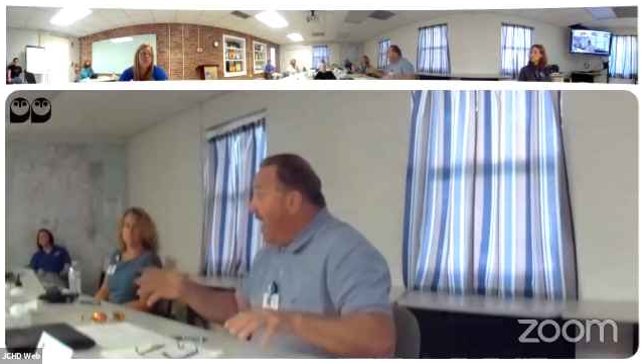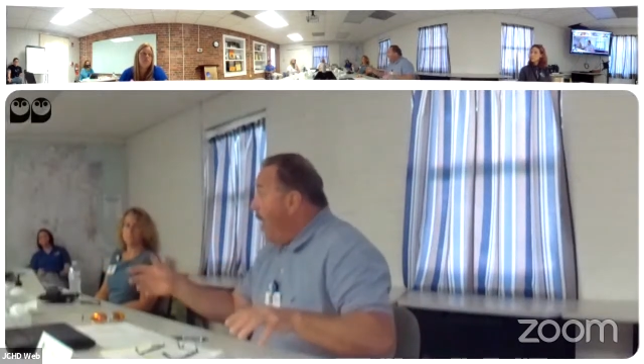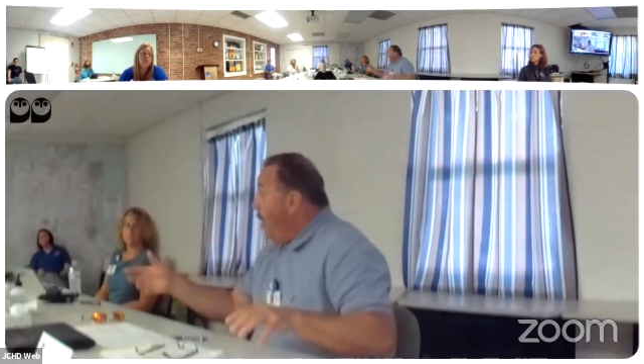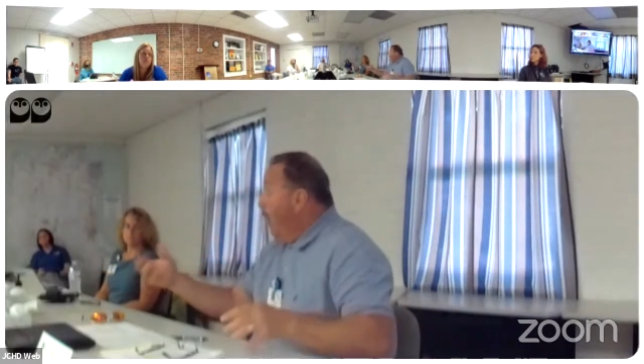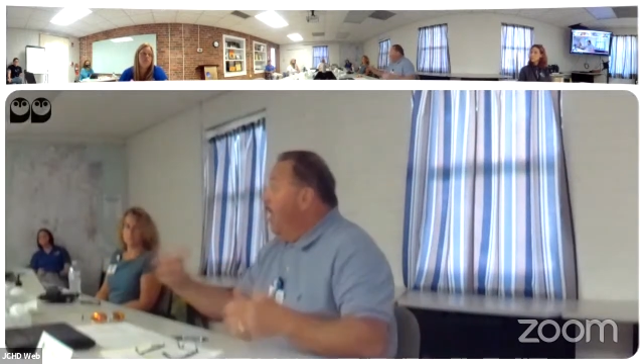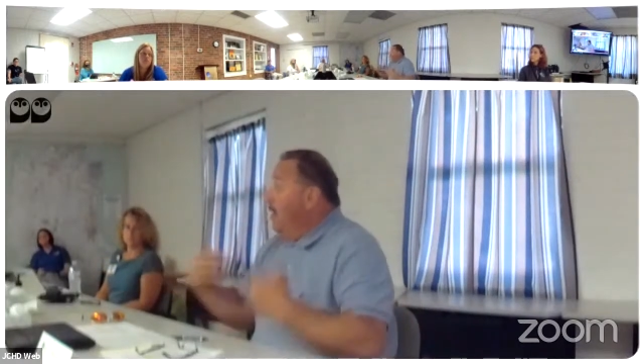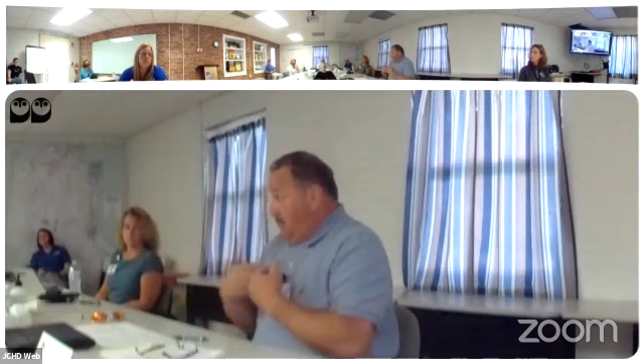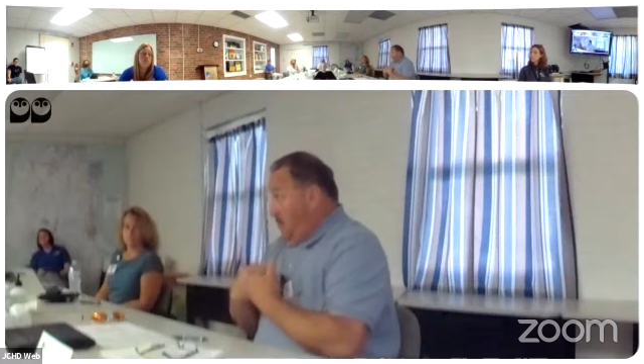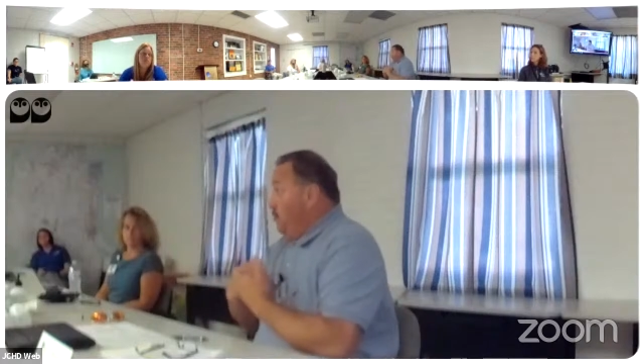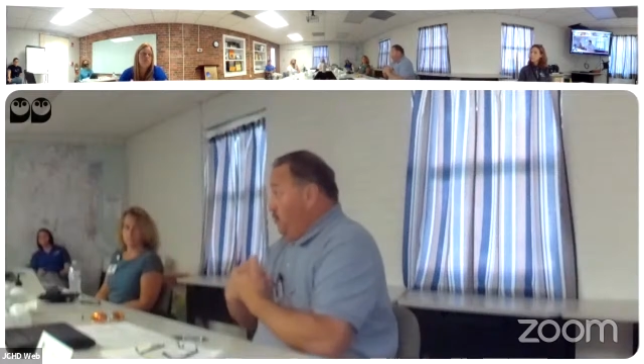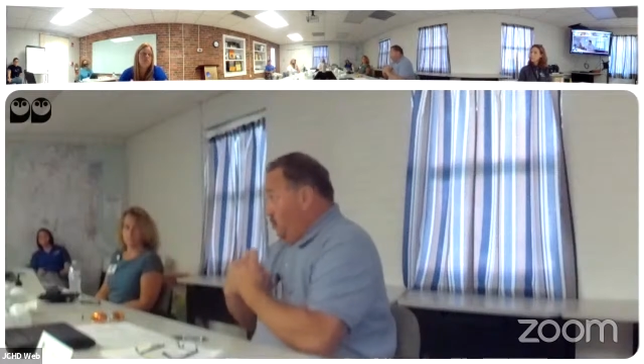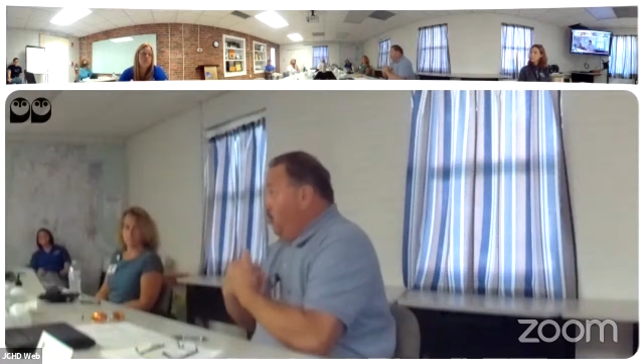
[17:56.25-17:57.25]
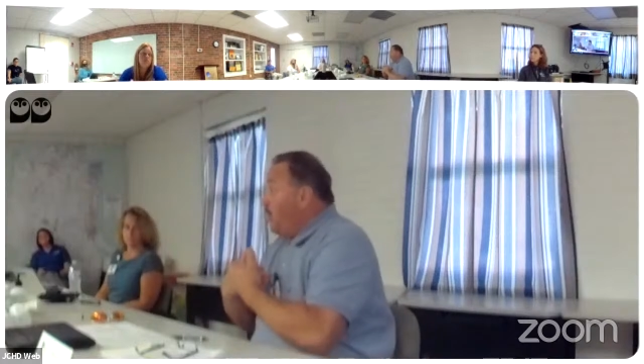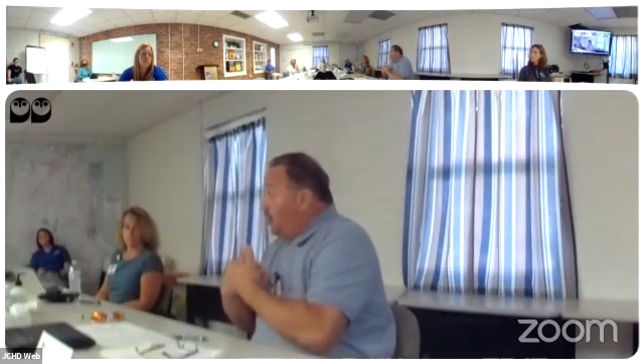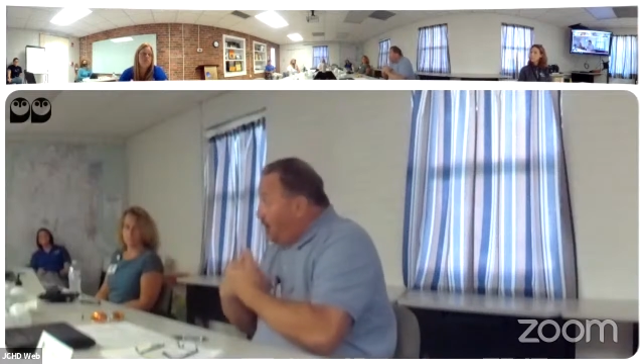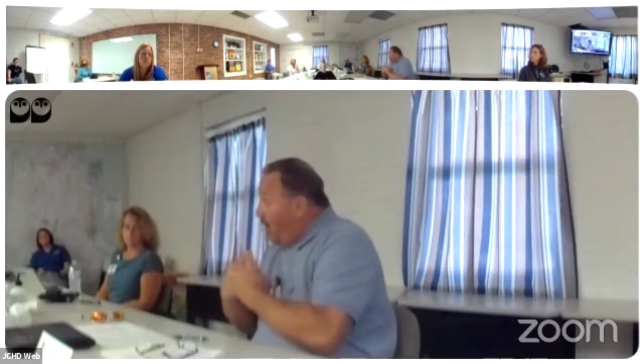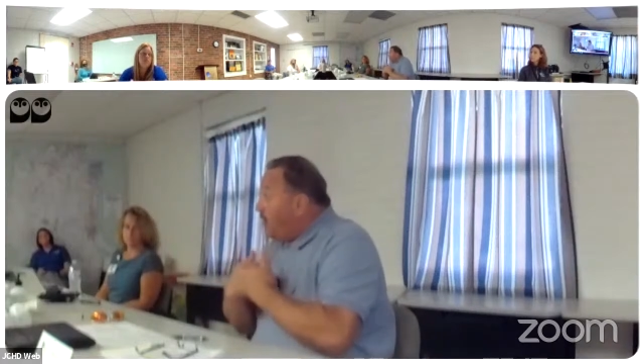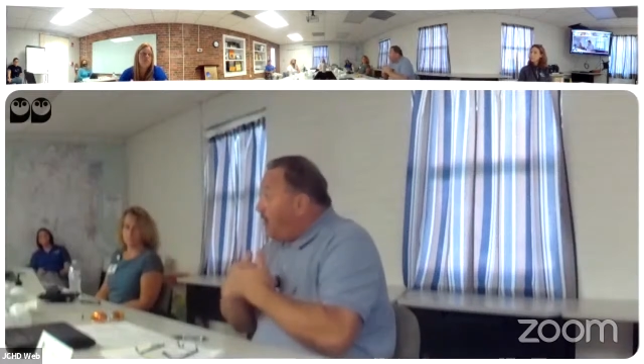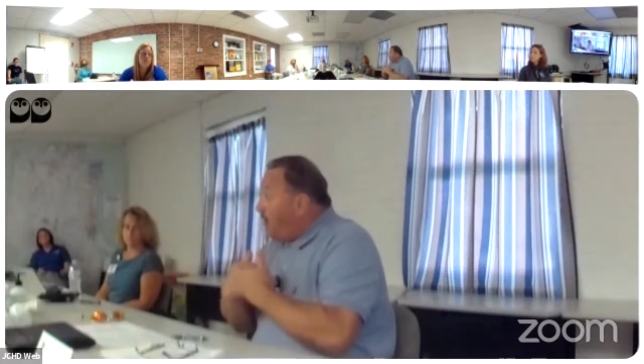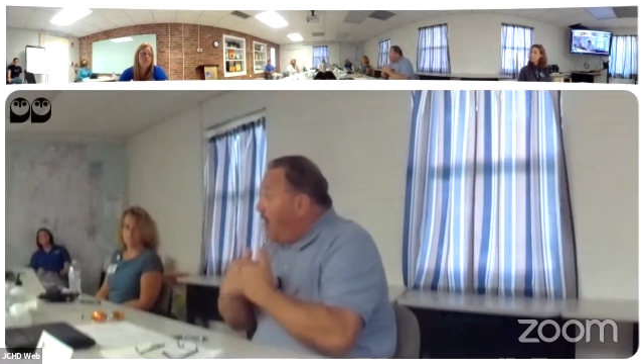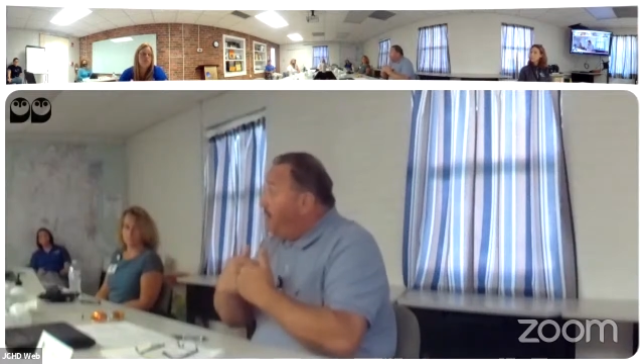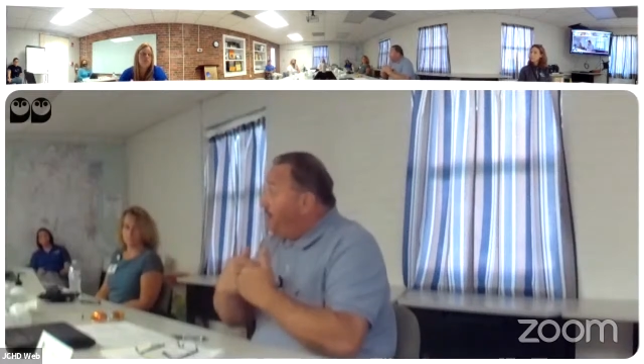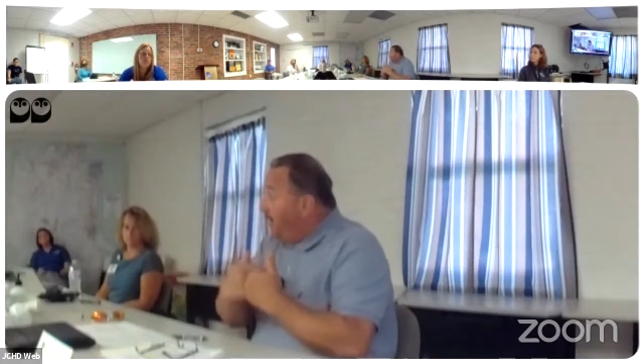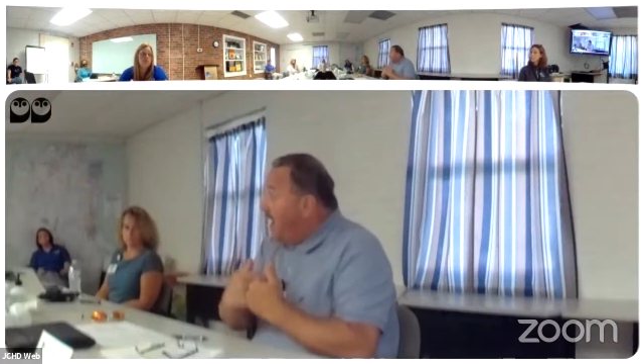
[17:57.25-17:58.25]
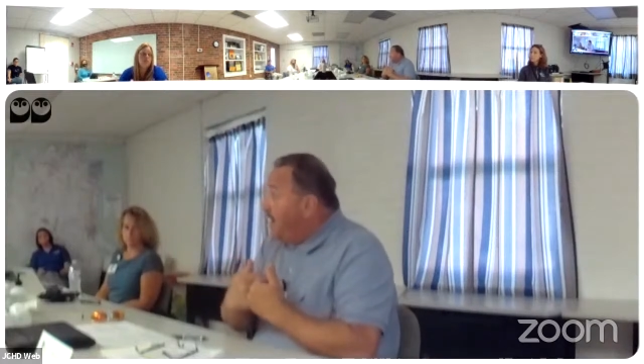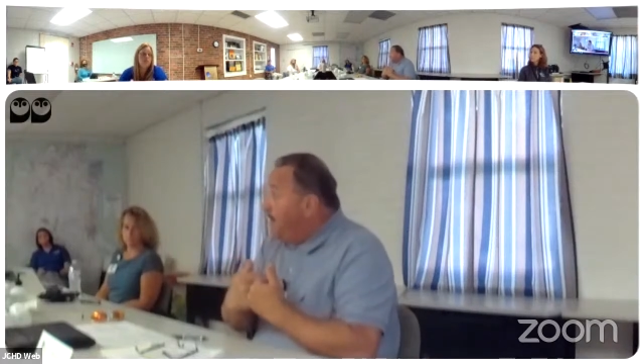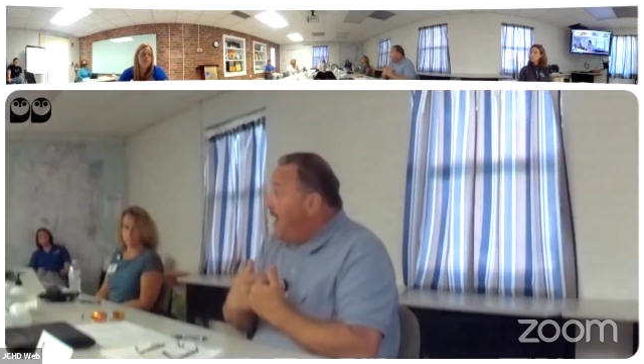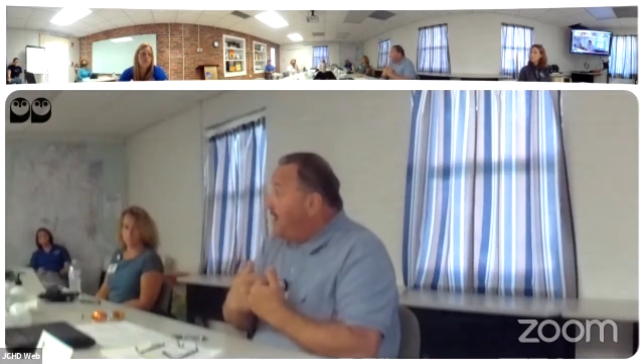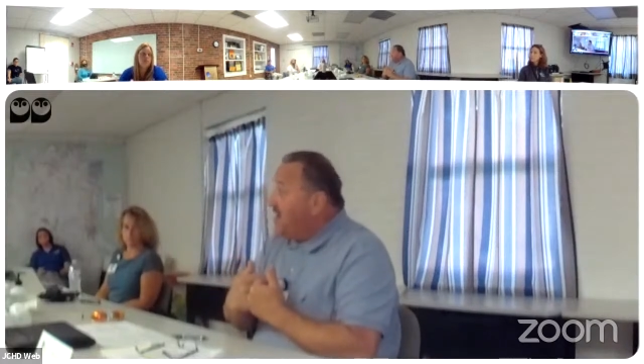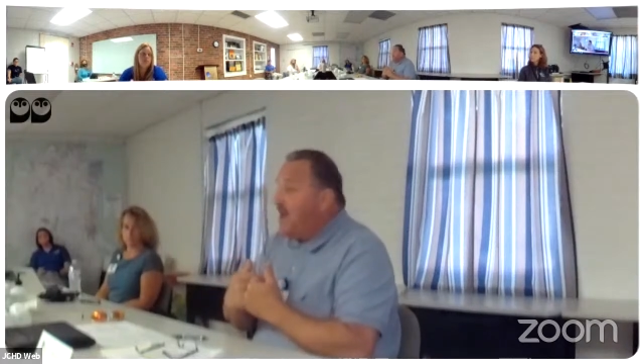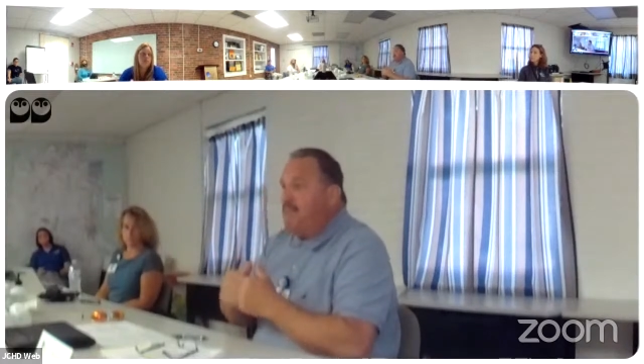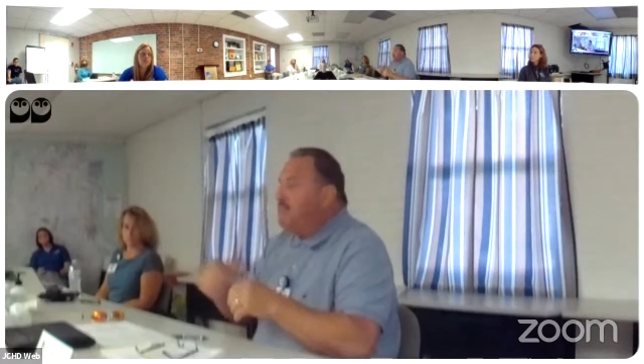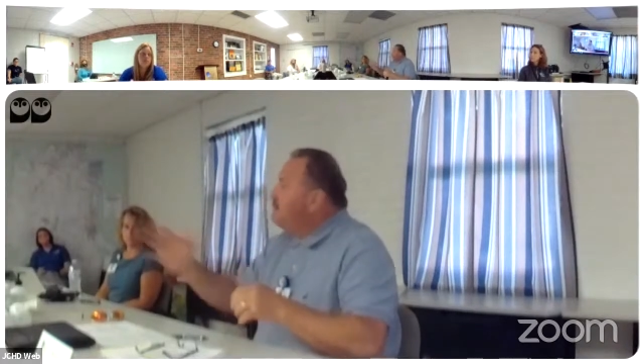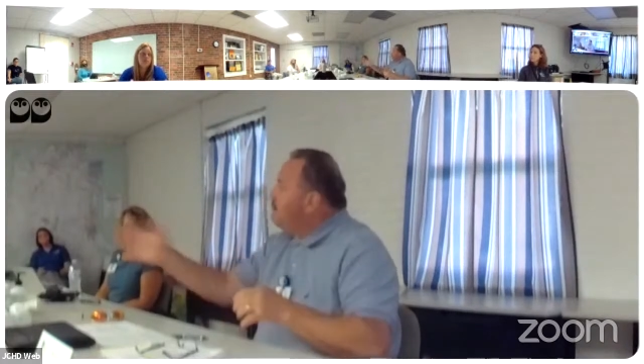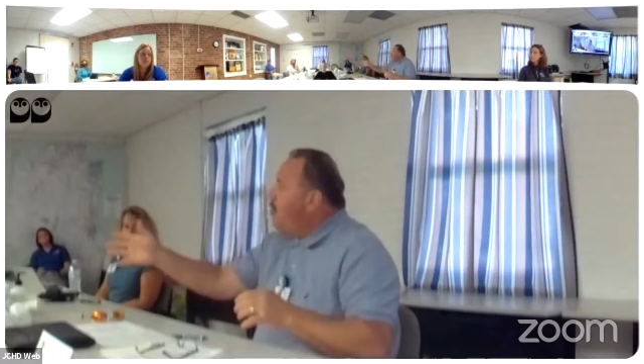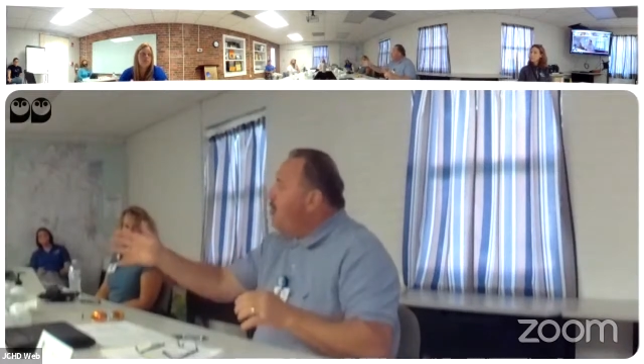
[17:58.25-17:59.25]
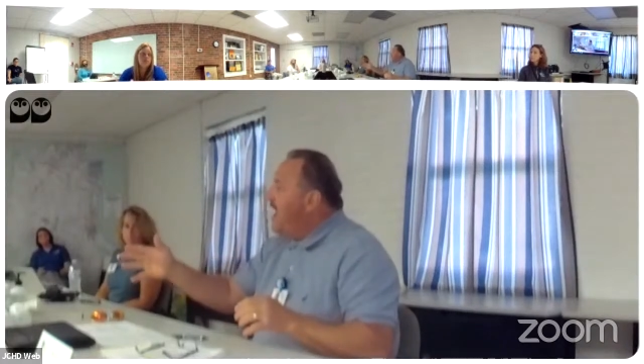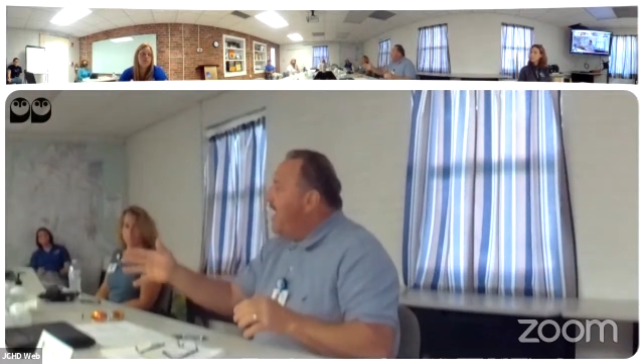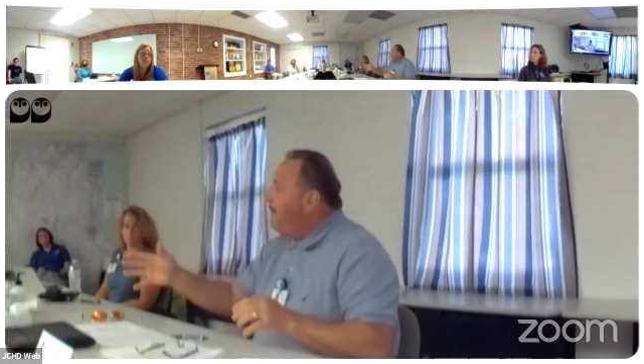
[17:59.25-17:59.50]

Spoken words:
Now, you want to talk offline about that? More than